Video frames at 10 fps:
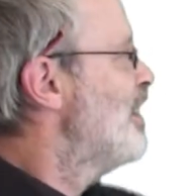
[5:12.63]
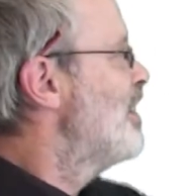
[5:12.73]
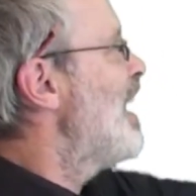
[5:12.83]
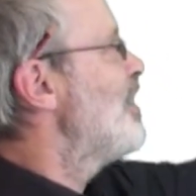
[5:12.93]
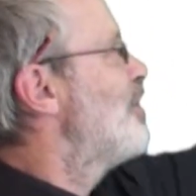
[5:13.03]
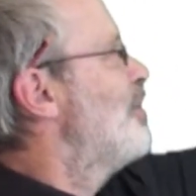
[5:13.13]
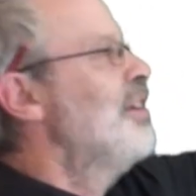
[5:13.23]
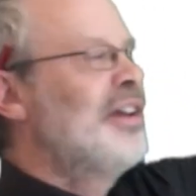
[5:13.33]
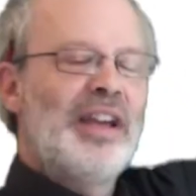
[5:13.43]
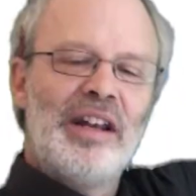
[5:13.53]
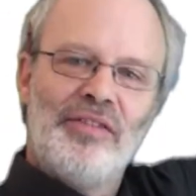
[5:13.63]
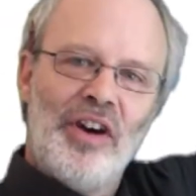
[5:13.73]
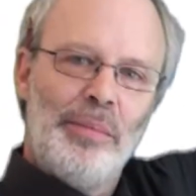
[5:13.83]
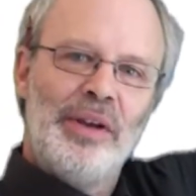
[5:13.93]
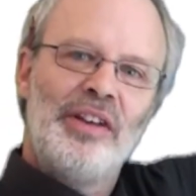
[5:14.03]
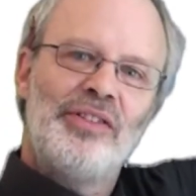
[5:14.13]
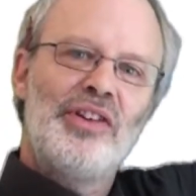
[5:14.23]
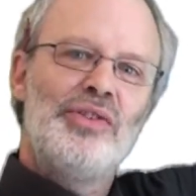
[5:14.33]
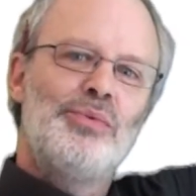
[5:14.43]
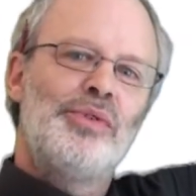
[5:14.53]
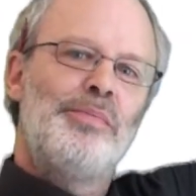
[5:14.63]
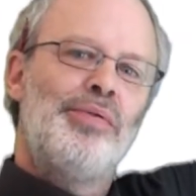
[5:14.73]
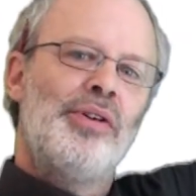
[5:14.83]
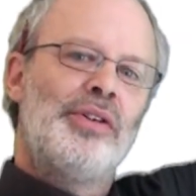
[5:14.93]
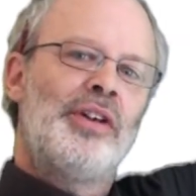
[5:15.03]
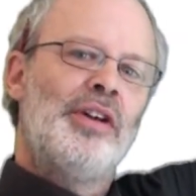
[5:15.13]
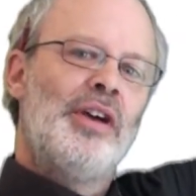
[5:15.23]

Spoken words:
That's kind of up here. So you would put